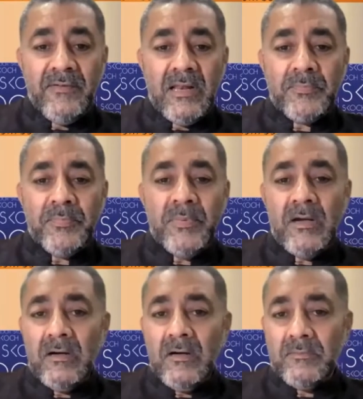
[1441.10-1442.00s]
Anyway, let
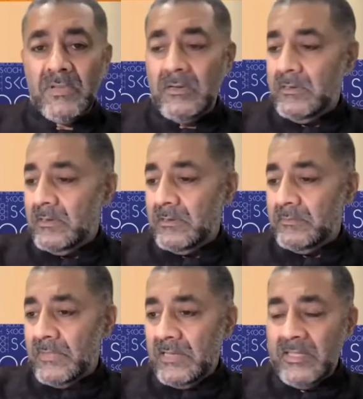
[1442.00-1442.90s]
me,
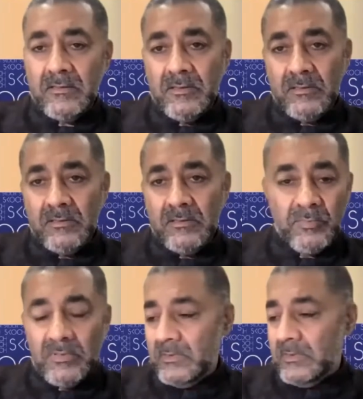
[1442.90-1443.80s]
I think
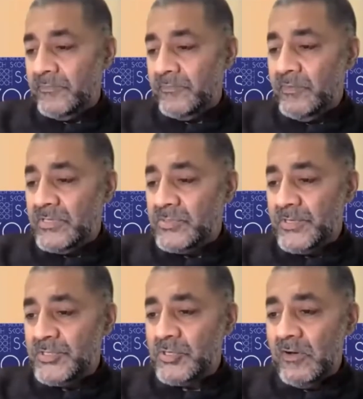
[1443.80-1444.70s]
the video is
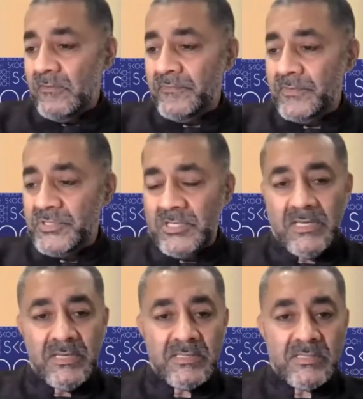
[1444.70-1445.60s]
switched off.
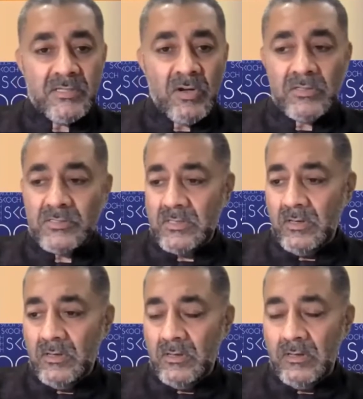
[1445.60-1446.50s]
She's not
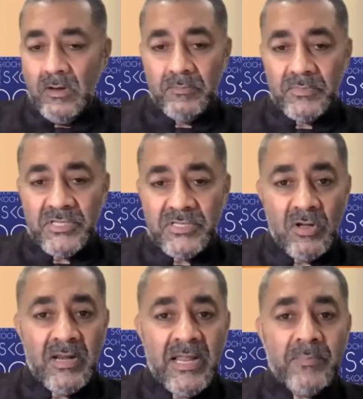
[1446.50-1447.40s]

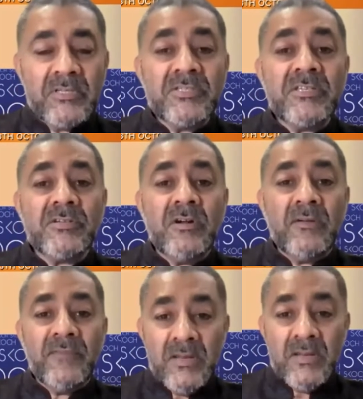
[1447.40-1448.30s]
she's online, but she's
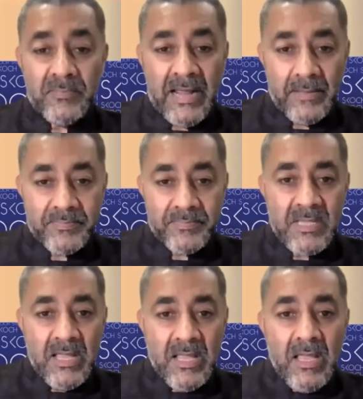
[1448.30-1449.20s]
not available perhaps.